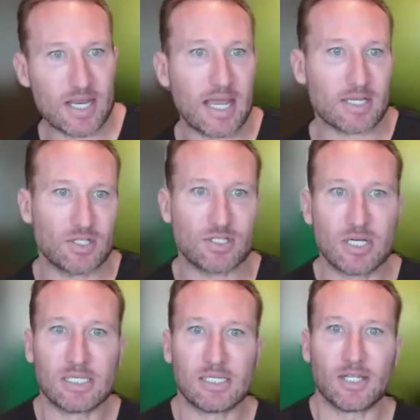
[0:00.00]

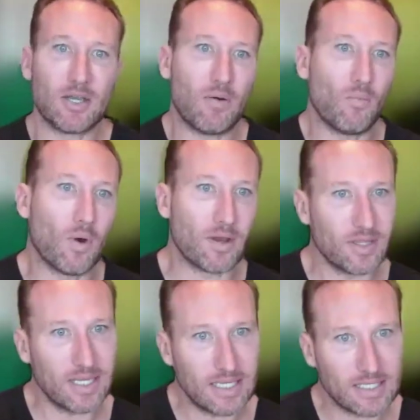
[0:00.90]
taxes? what are
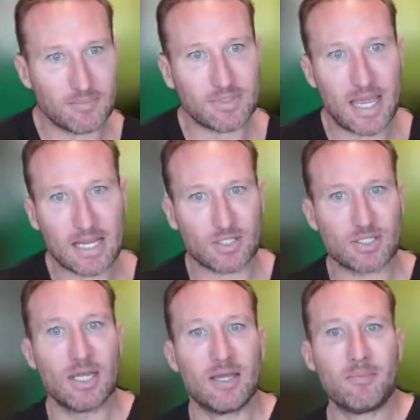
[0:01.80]
the income
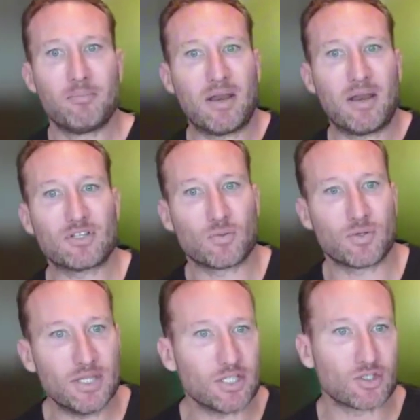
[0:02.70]
taxes? But if it's
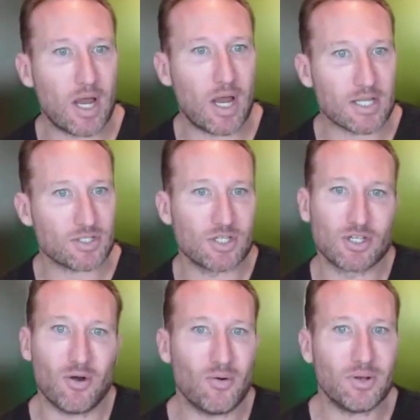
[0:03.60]
within the trust,
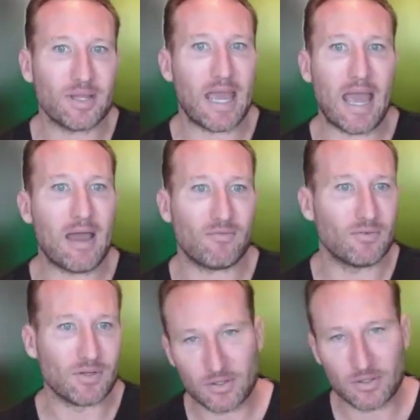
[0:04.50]
you don't really have,
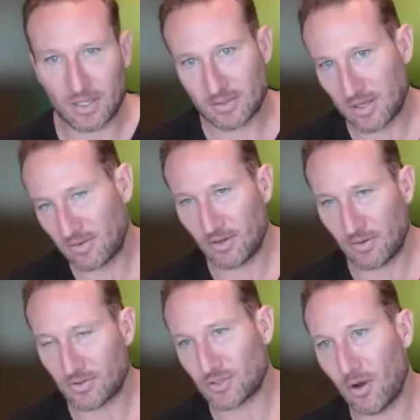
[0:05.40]

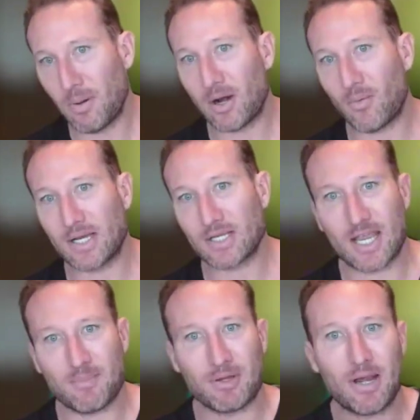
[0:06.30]
there's no better way to
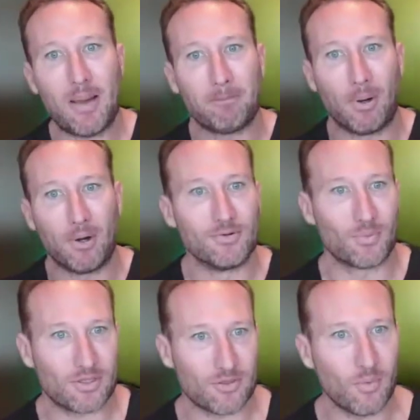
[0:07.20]
say it, but you're not burdened
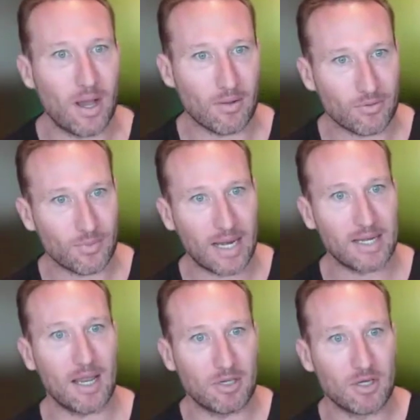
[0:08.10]
with the wealth,
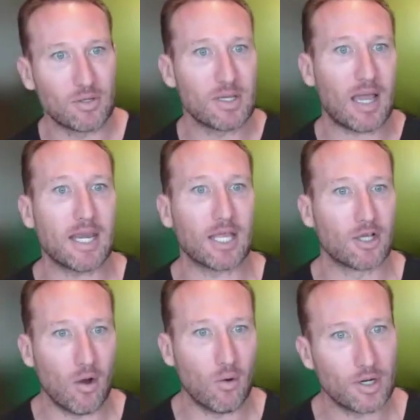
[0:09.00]
right? I mean, you can kind of
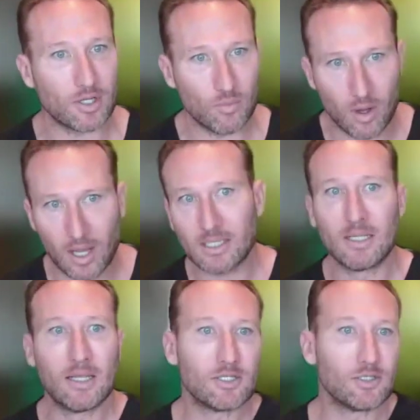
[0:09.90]
go where you want.
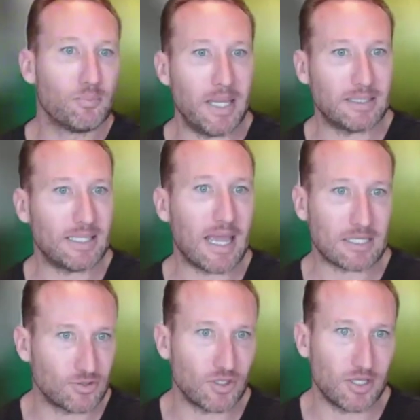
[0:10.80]
You pay
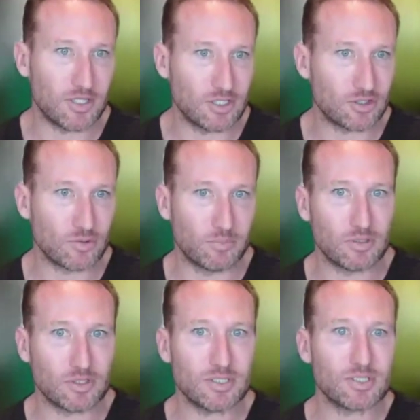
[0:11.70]
taxes on the
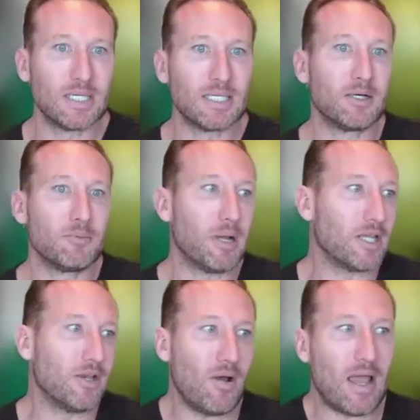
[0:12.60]
distributions, but
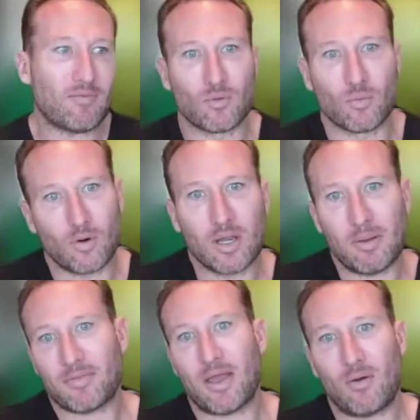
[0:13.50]
you don't have to worry
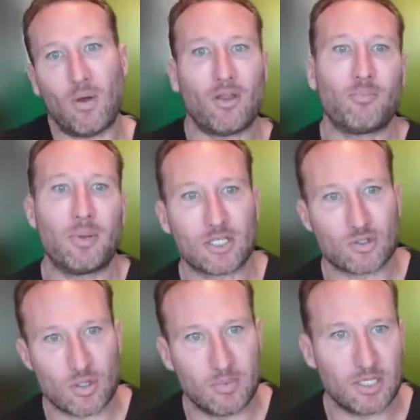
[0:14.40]
about that wealth being
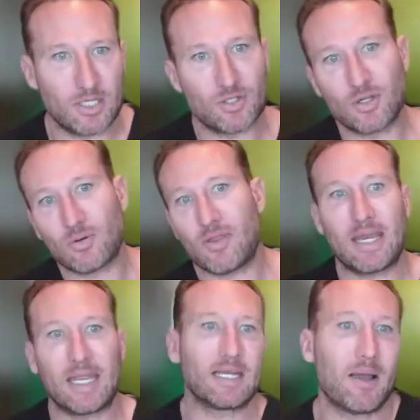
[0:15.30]
attributed to you or
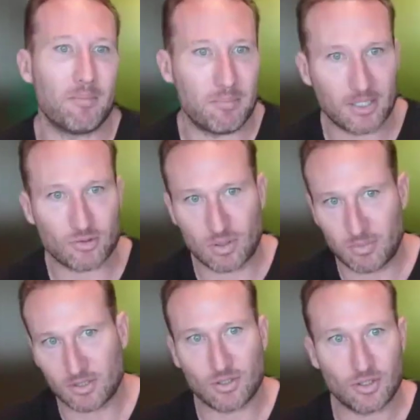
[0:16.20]
that income being
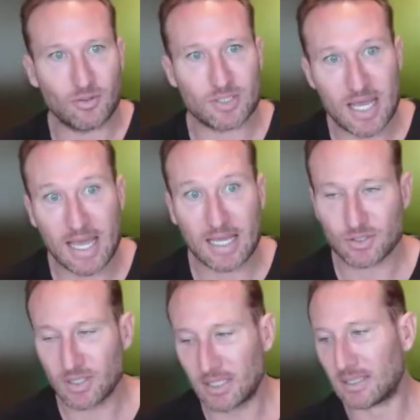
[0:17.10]
attributed to you in
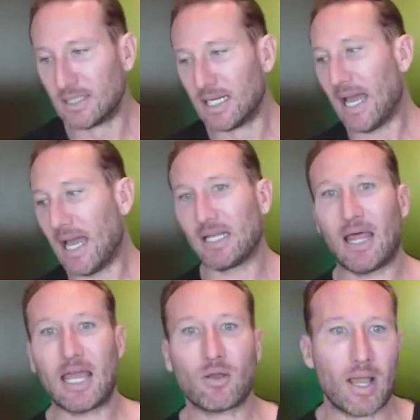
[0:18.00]
tax. And
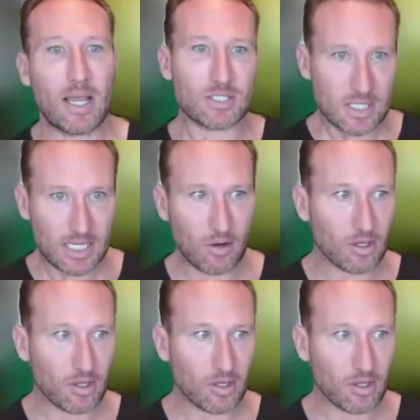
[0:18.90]
likewise, it